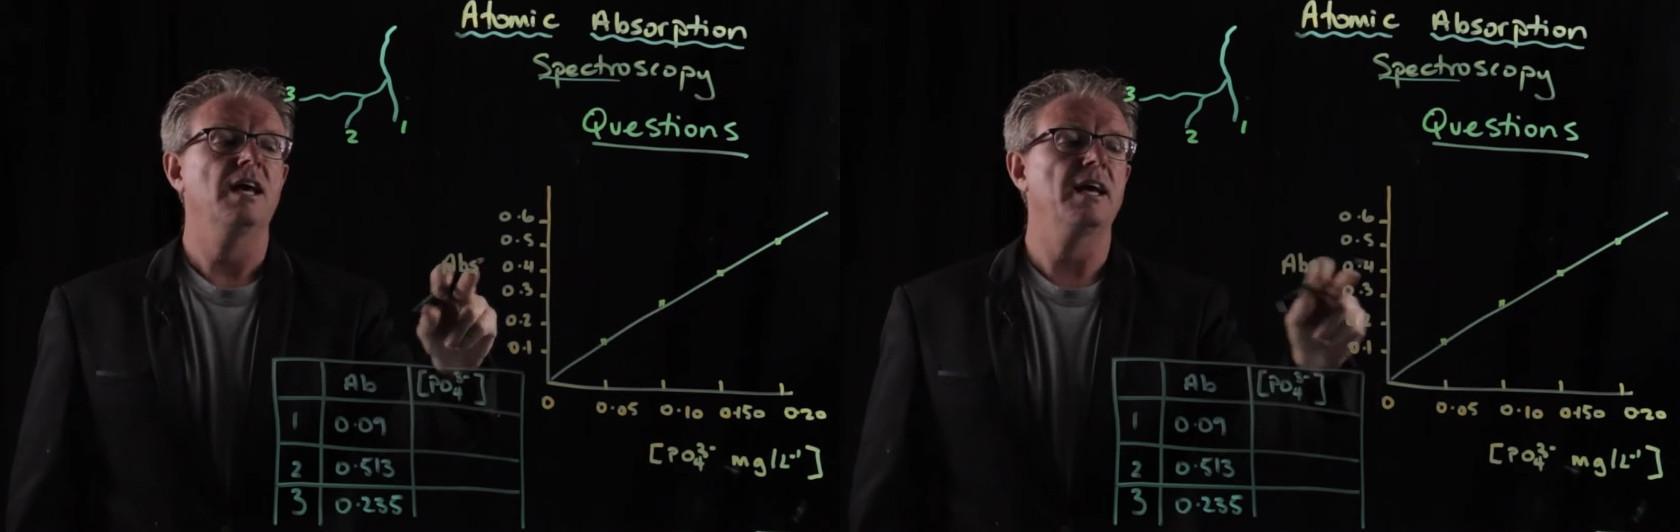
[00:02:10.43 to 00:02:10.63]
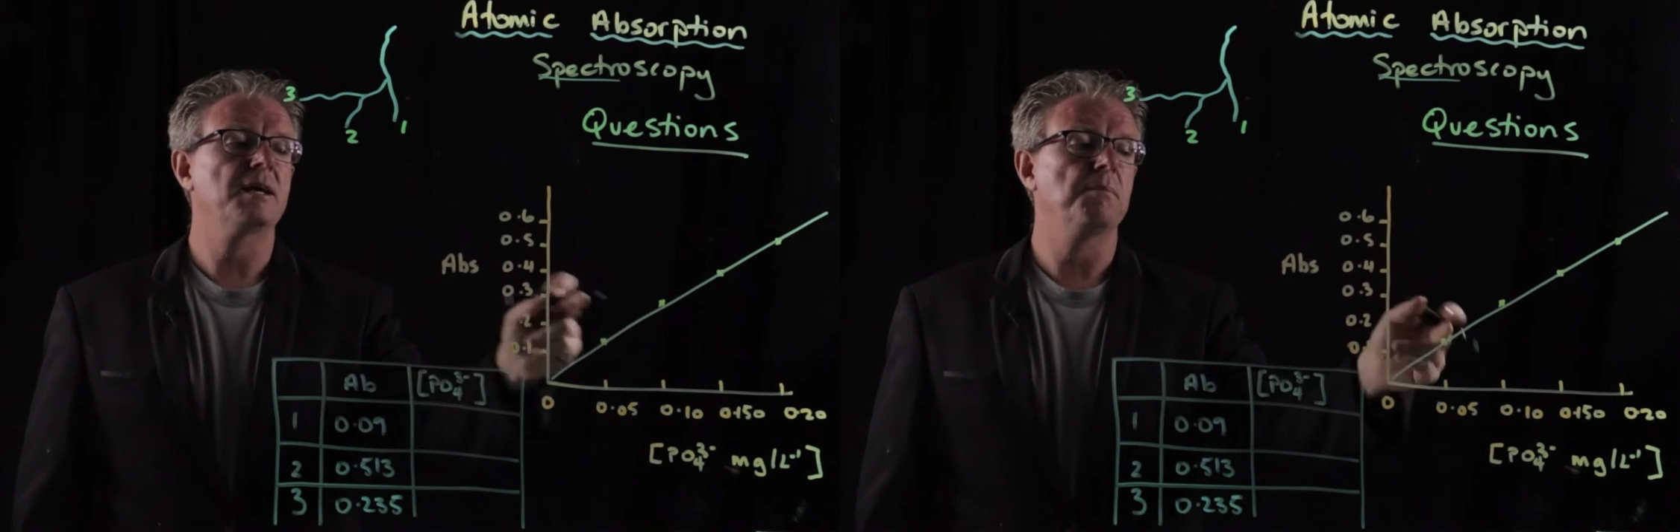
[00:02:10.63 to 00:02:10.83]

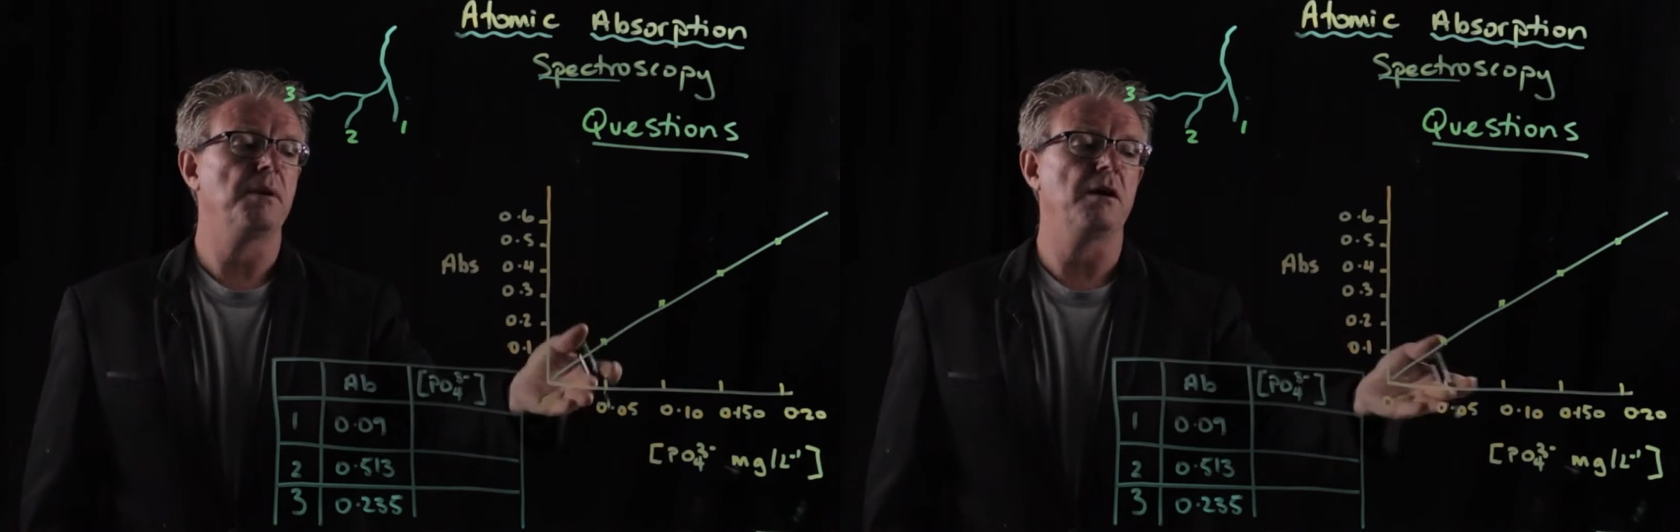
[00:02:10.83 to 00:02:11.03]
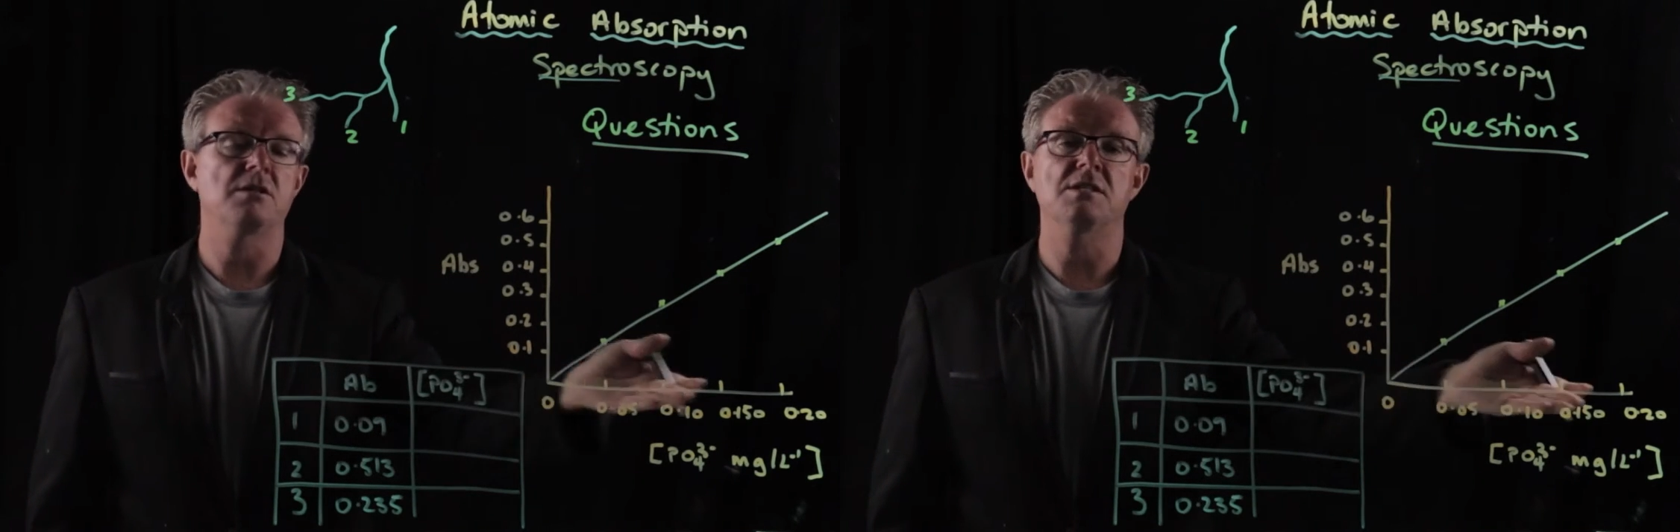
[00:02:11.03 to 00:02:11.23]
and
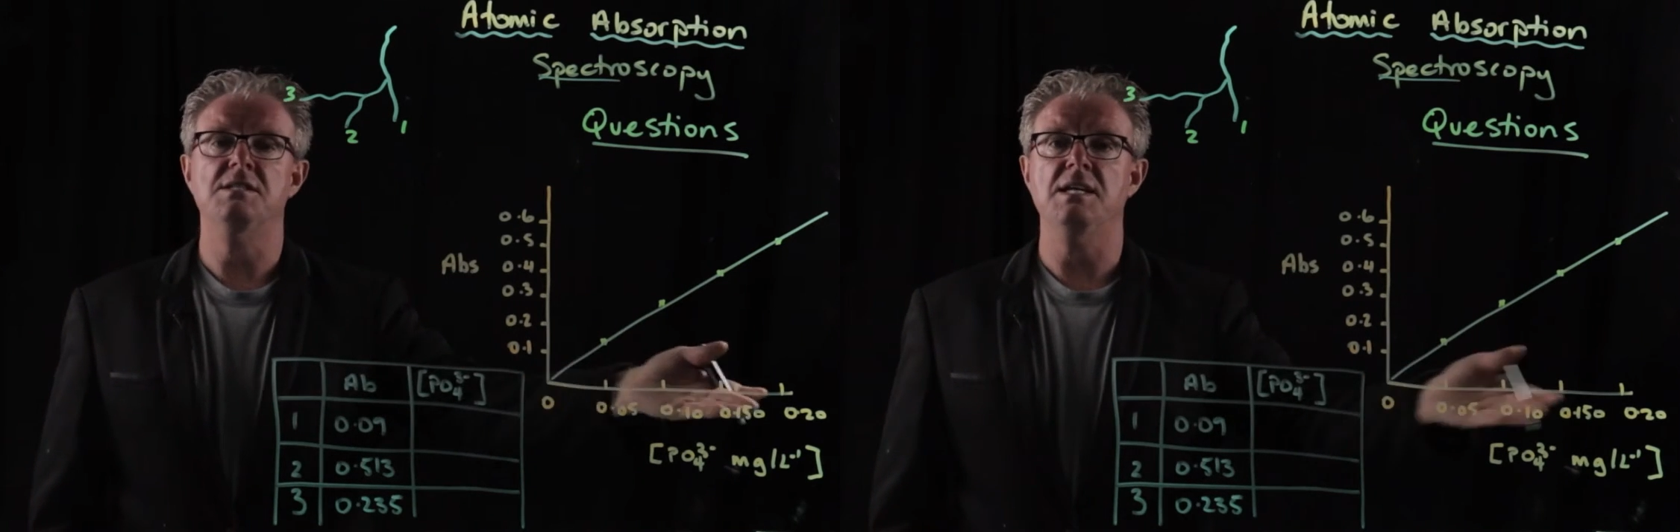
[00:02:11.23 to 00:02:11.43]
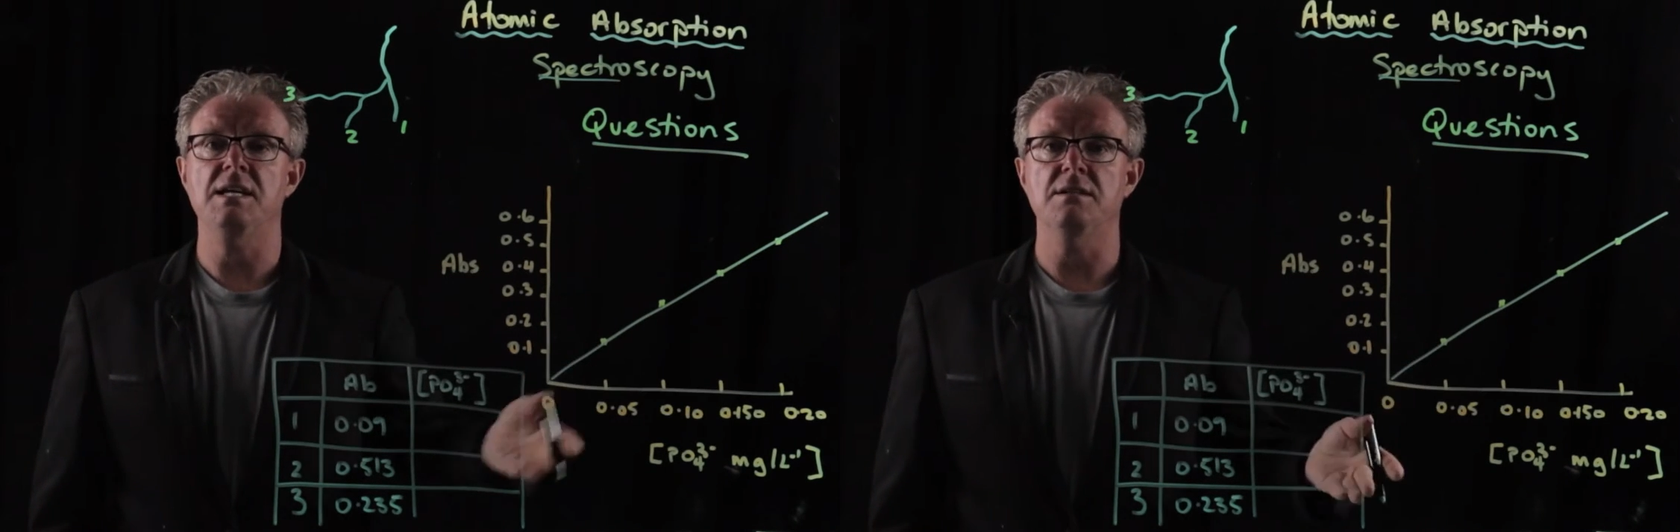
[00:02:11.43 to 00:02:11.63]
compare it to
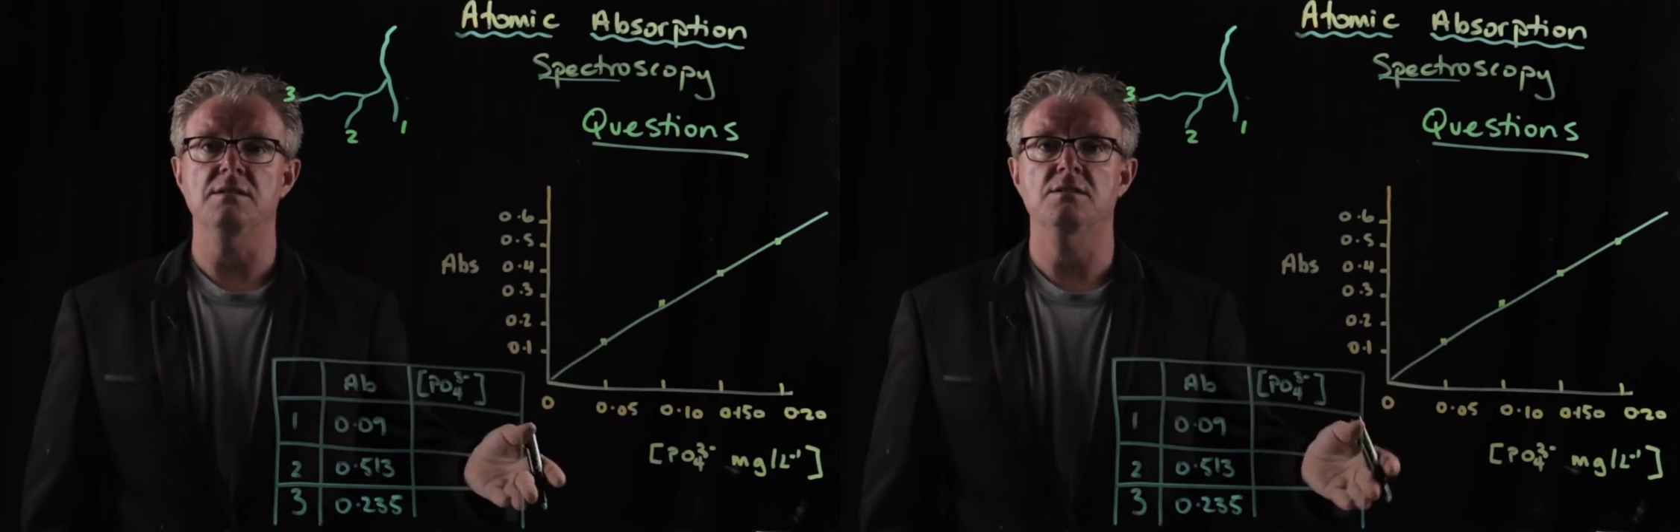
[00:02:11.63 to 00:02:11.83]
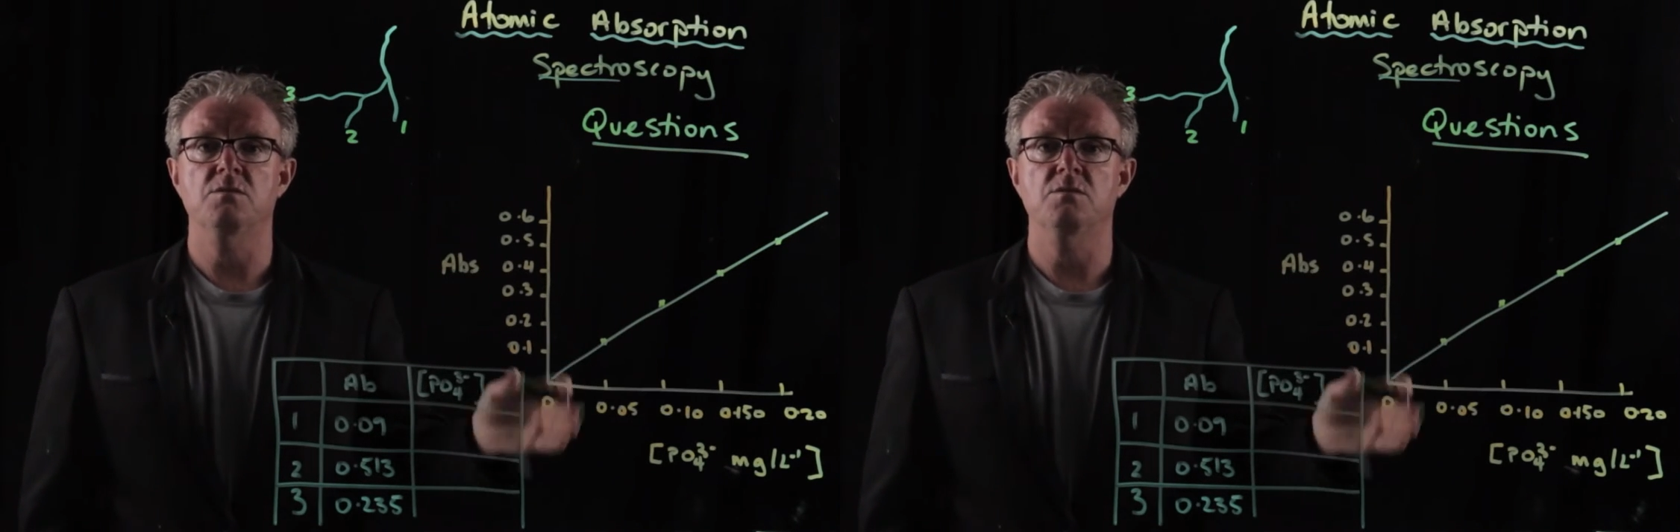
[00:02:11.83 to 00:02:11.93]
standards.